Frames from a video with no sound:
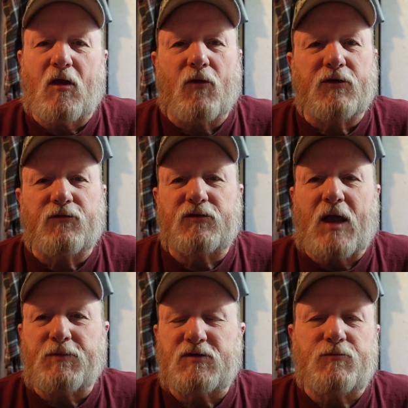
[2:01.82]
you all the different
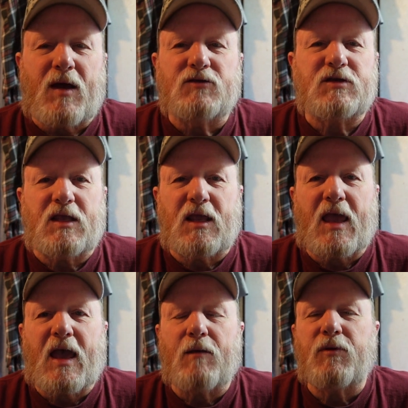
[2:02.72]
types of mounts that he
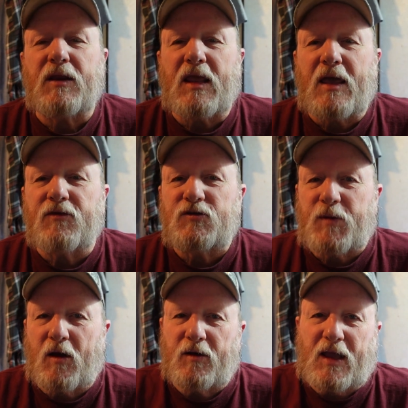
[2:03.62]
had. But he had these
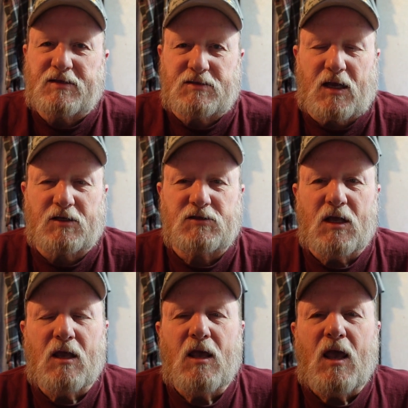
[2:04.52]
paradise ducks,
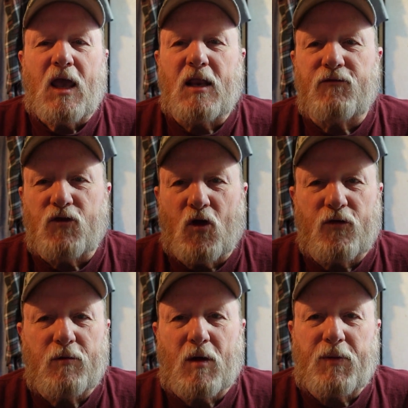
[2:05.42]
and if you know
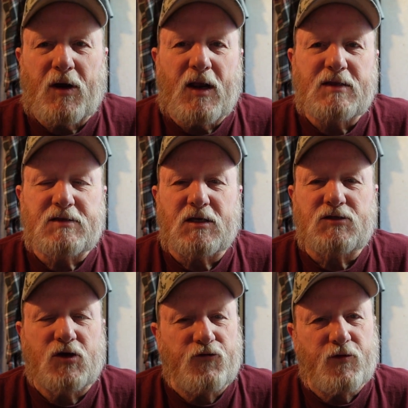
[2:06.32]
anything about paradise ducks,
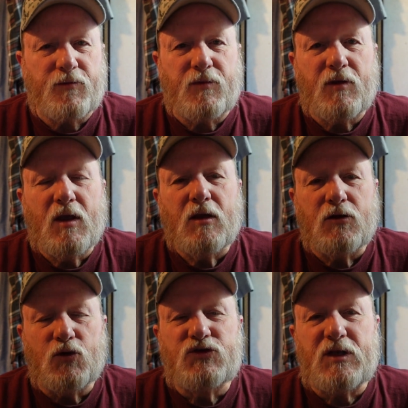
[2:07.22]
they're from
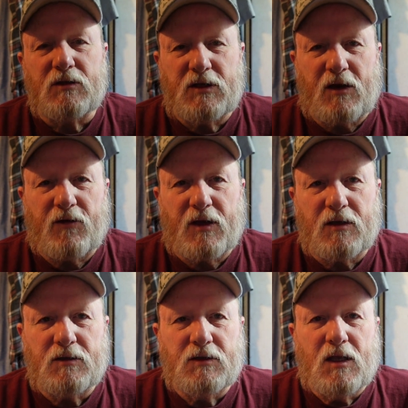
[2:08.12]
New Zealand
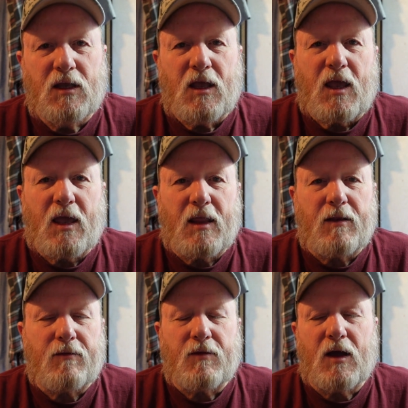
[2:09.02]
area.
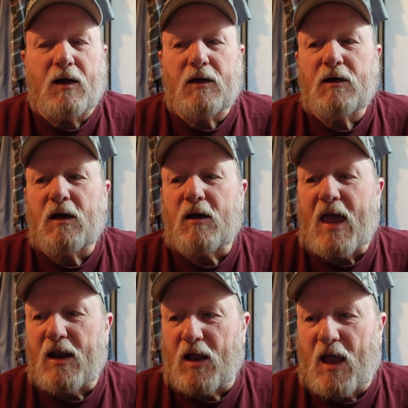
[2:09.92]
And
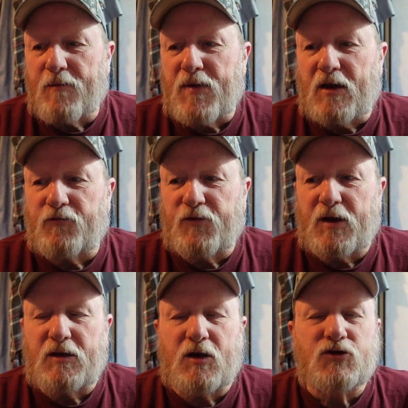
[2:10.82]
I met a
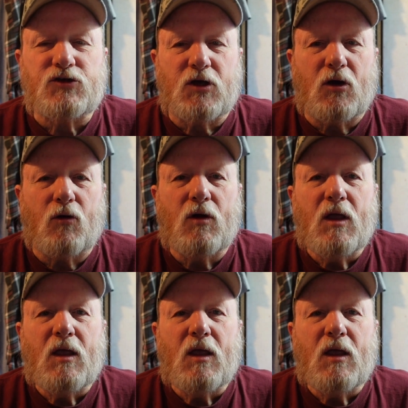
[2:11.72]
friend years ago